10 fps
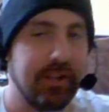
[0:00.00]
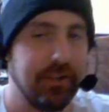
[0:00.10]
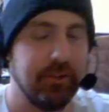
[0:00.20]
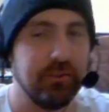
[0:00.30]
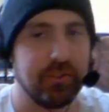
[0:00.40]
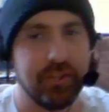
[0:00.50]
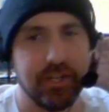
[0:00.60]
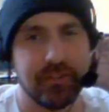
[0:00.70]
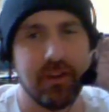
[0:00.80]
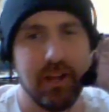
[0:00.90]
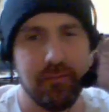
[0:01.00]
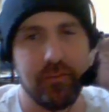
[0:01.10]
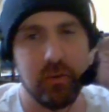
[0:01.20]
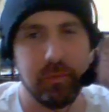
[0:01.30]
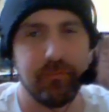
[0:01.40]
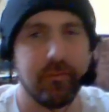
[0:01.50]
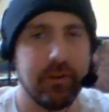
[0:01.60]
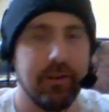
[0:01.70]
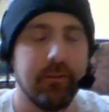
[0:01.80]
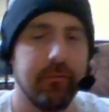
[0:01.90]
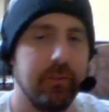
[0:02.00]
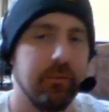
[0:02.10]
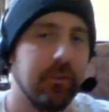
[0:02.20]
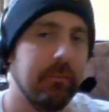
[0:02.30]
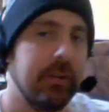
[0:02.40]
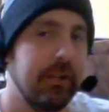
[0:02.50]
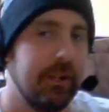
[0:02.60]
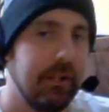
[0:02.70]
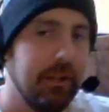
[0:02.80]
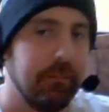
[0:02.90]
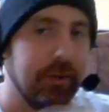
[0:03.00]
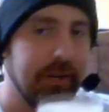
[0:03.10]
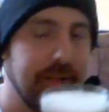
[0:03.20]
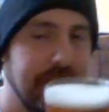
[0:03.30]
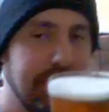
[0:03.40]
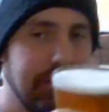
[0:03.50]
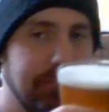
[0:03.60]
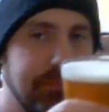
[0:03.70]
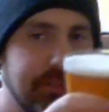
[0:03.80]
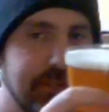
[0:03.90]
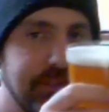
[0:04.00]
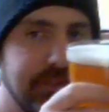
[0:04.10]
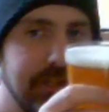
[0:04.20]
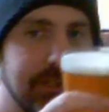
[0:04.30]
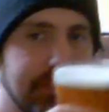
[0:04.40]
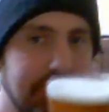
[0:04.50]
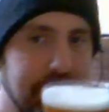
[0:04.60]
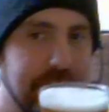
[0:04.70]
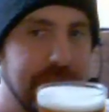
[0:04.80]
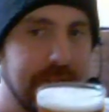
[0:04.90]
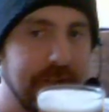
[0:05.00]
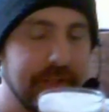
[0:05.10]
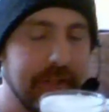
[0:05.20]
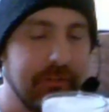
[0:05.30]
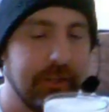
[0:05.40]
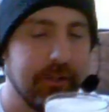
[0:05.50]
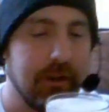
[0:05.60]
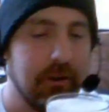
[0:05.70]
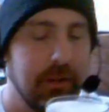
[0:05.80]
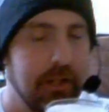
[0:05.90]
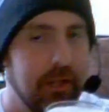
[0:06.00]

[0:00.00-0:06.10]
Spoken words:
And usually I try a few before I review them, but this is the exception, so let's give it a go.